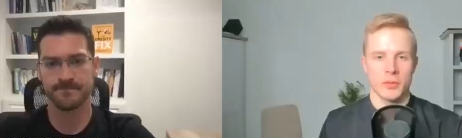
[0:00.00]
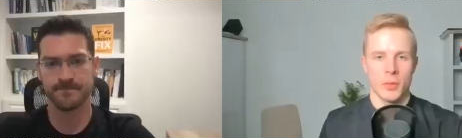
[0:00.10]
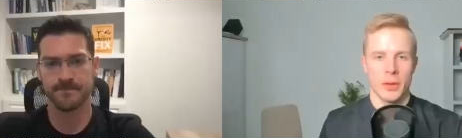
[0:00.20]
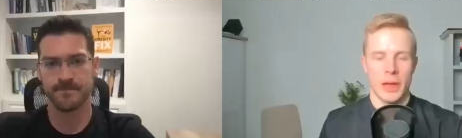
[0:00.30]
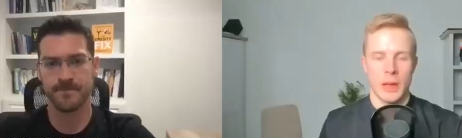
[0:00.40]

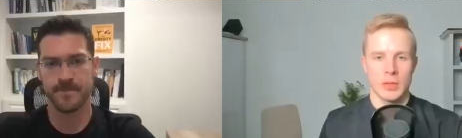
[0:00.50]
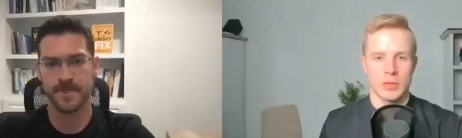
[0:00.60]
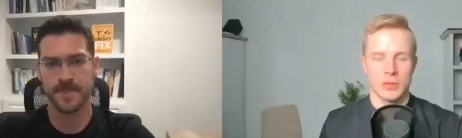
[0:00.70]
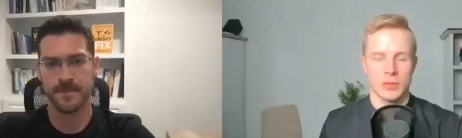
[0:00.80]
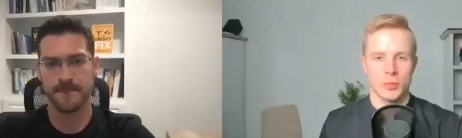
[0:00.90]
Speaker 1: from uh,
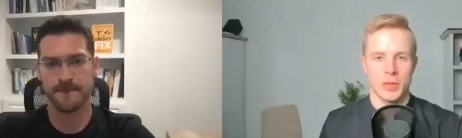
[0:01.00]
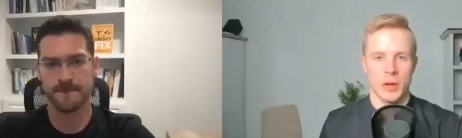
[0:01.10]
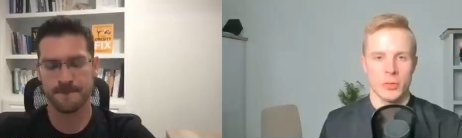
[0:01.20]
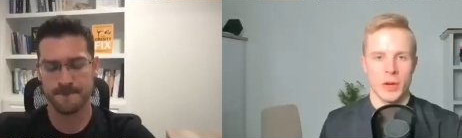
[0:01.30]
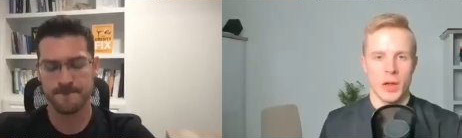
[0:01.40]
amazon it should
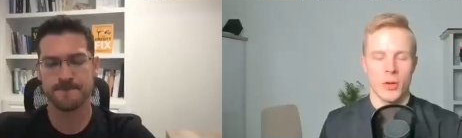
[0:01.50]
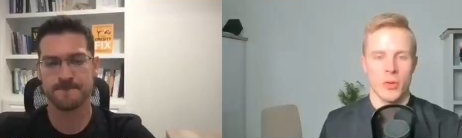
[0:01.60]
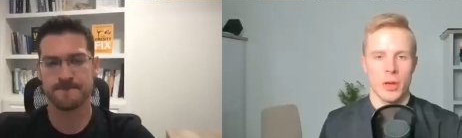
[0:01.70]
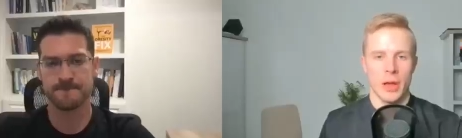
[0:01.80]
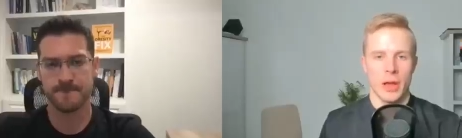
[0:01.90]
be out
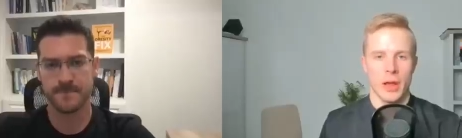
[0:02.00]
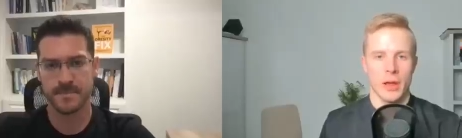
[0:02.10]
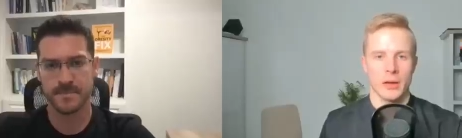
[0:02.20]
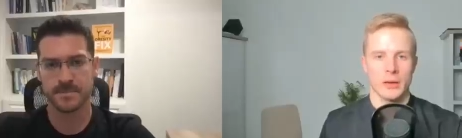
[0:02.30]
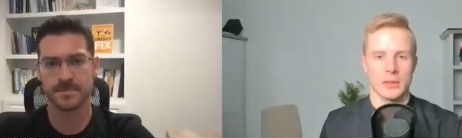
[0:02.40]
now
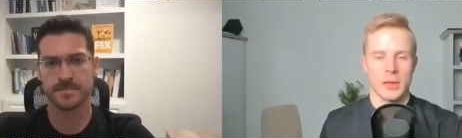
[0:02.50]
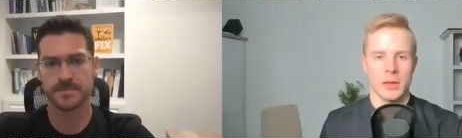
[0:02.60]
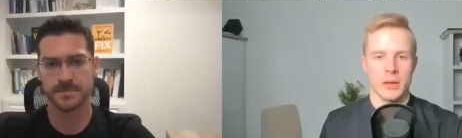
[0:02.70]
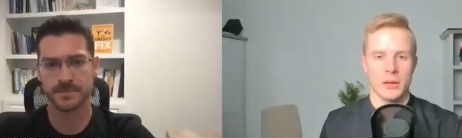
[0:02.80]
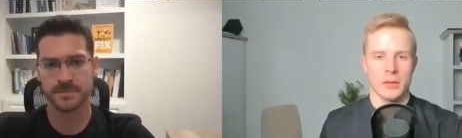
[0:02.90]
and
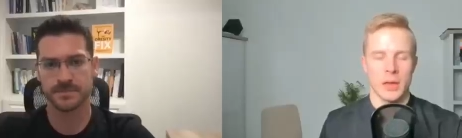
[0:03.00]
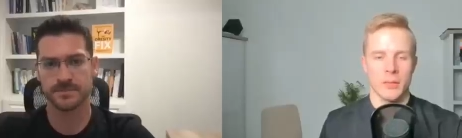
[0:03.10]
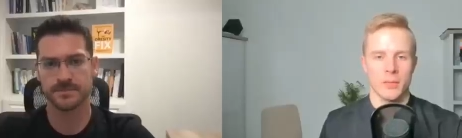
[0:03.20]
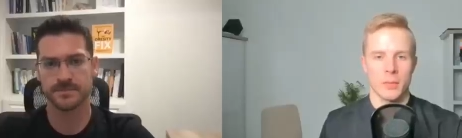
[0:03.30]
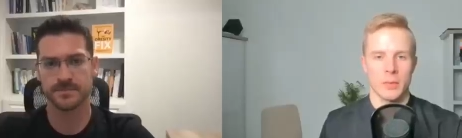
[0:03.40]
uh,
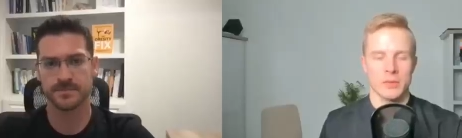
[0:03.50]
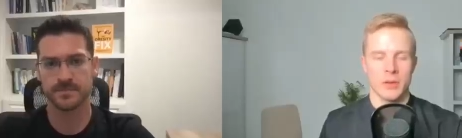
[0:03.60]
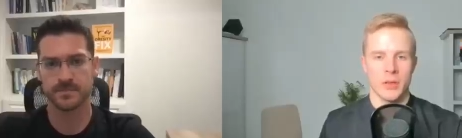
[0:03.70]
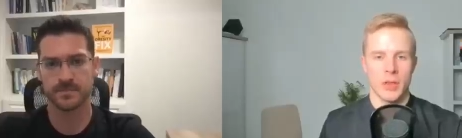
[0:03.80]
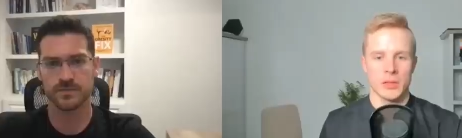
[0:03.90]
yeah
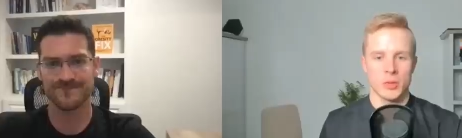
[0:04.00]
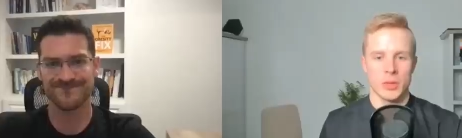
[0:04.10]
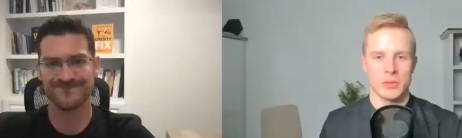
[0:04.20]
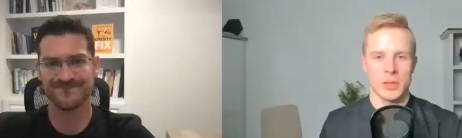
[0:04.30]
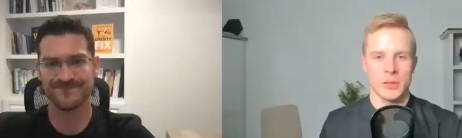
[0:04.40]
is there anything else
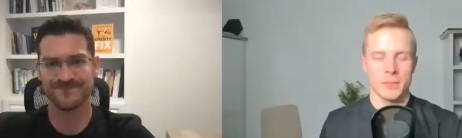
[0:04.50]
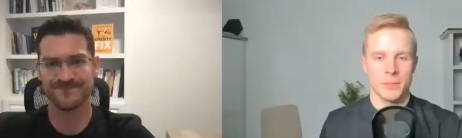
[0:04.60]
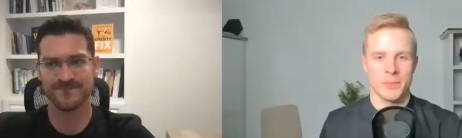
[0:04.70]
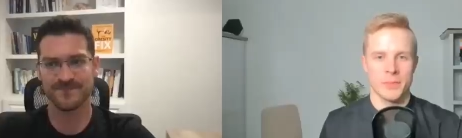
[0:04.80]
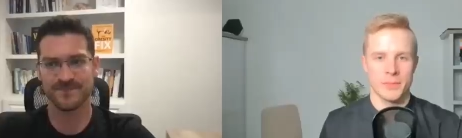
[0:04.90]
you want to say
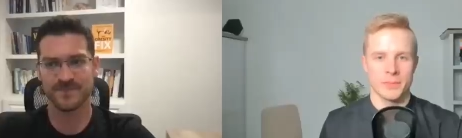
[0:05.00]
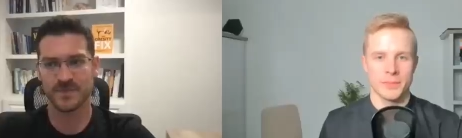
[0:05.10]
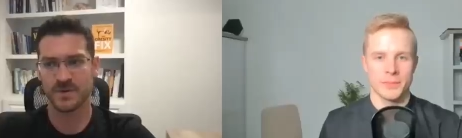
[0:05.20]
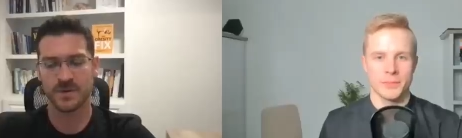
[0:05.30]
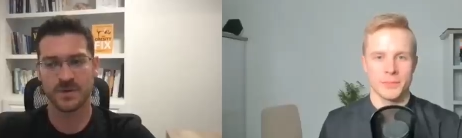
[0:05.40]

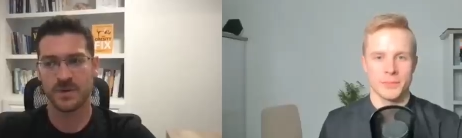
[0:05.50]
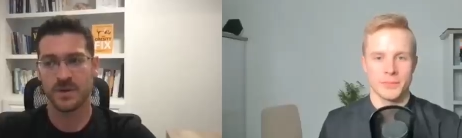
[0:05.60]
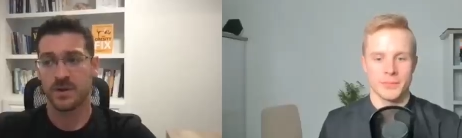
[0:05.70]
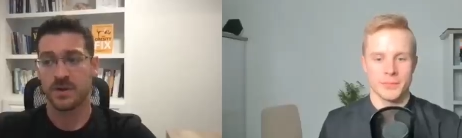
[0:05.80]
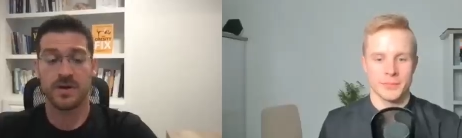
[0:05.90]

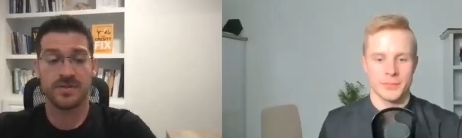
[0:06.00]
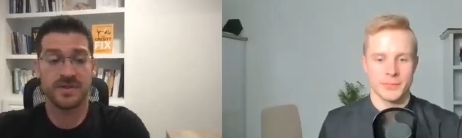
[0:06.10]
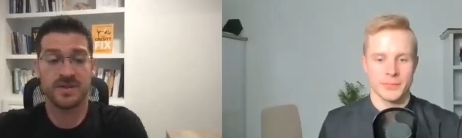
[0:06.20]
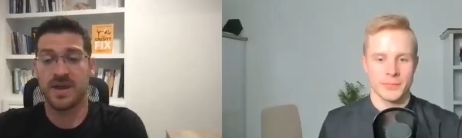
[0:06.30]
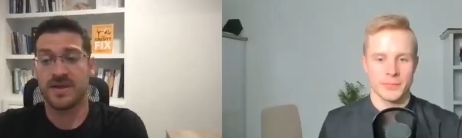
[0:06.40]
Speaker 2: no i
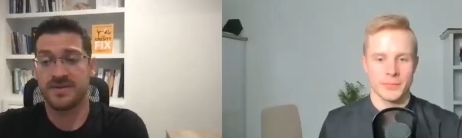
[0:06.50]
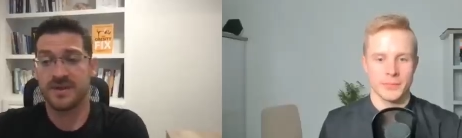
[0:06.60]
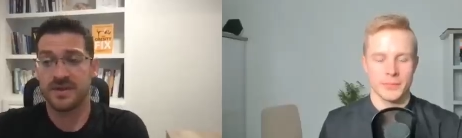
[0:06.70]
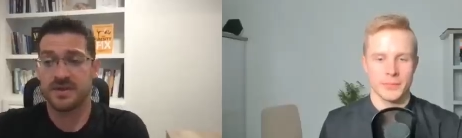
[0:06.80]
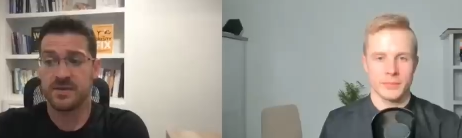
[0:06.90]
think i
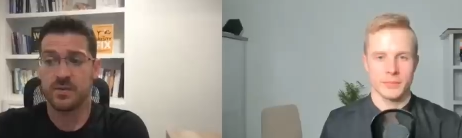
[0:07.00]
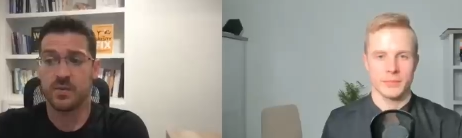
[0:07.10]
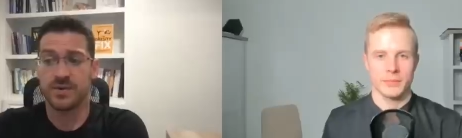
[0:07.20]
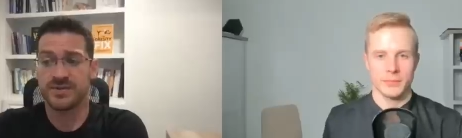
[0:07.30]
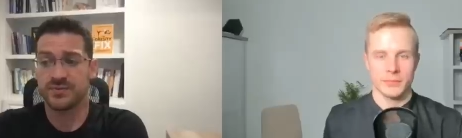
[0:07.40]
think
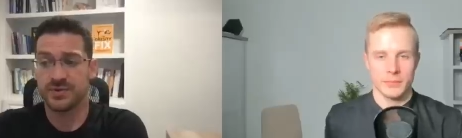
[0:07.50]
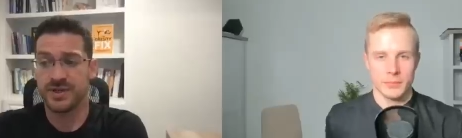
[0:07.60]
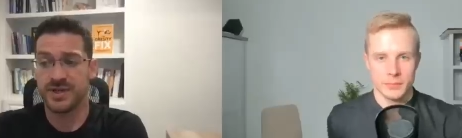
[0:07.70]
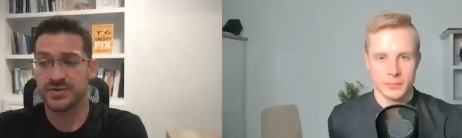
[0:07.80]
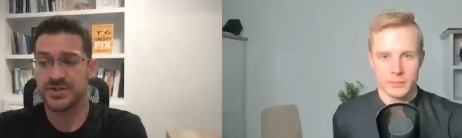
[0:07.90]
what's
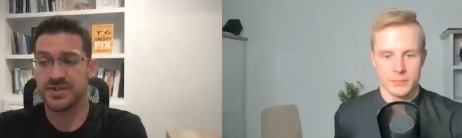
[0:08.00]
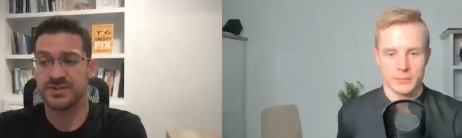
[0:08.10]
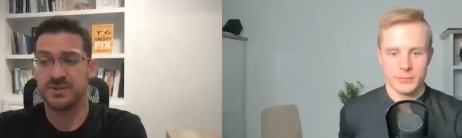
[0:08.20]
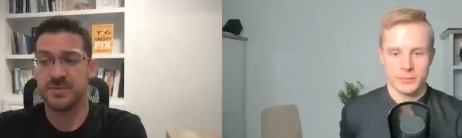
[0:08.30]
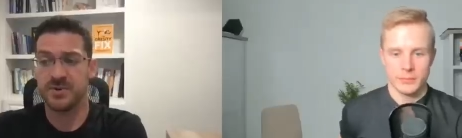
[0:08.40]
really
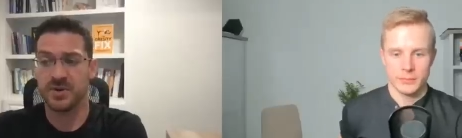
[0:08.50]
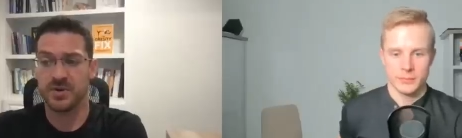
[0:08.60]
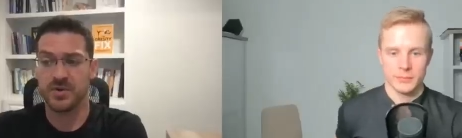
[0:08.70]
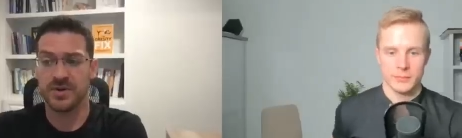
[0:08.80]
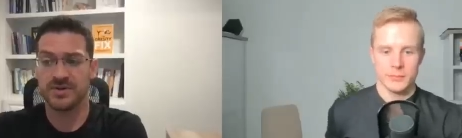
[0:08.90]
interesting is people
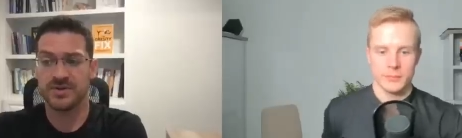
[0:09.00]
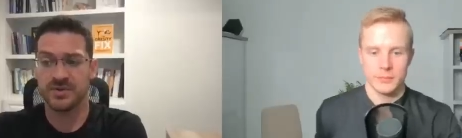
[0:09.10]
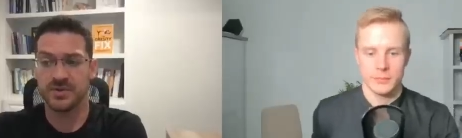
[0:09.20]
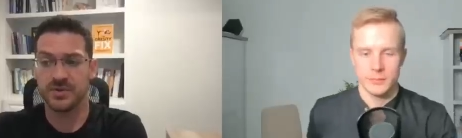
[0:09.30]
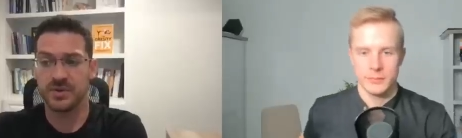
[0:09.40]
are going
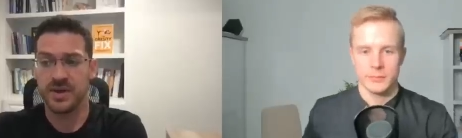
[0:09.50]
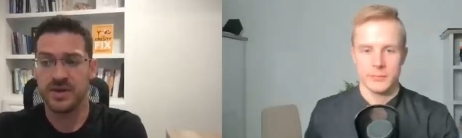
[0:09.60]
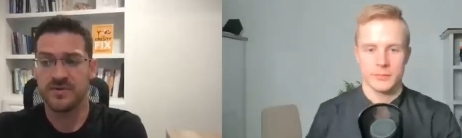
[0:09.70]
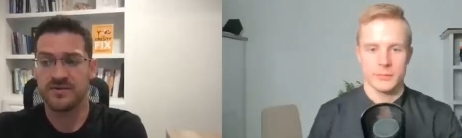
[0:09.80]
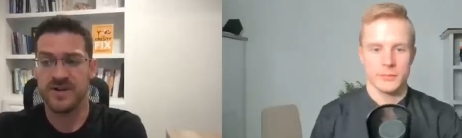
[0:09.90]
to
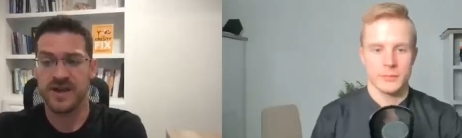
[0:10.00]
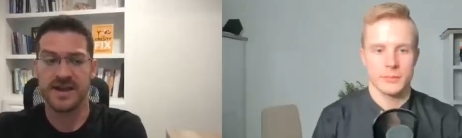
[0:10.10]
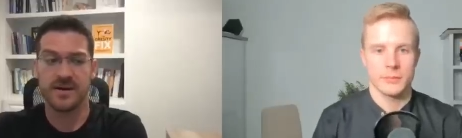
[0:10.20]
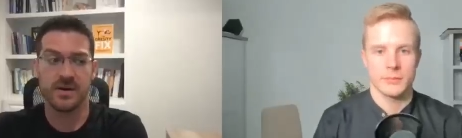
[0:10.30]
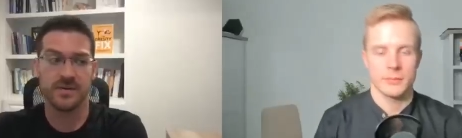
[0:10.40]

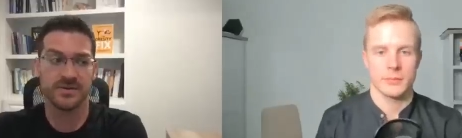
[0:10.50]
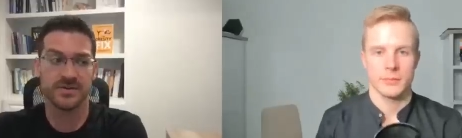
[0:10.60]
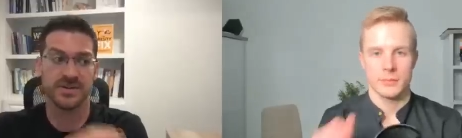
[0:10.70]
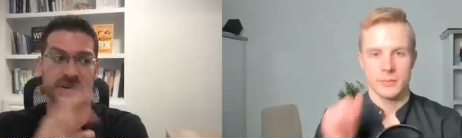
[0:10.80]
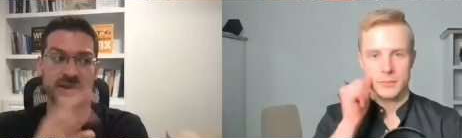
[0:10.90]
find out
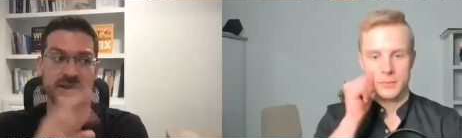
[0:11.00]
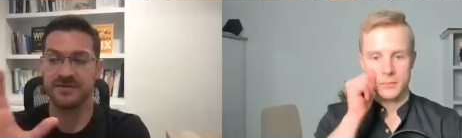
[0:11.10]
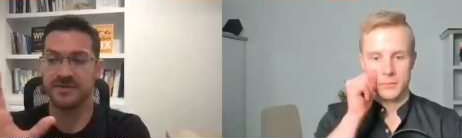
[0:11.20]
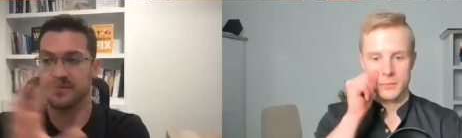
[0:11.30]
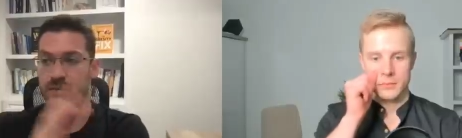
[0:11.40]
there's a lot
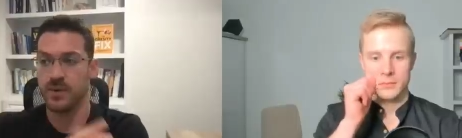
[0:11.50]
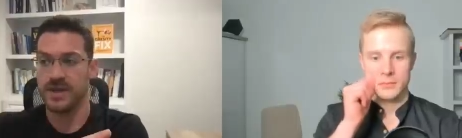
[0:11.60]
of different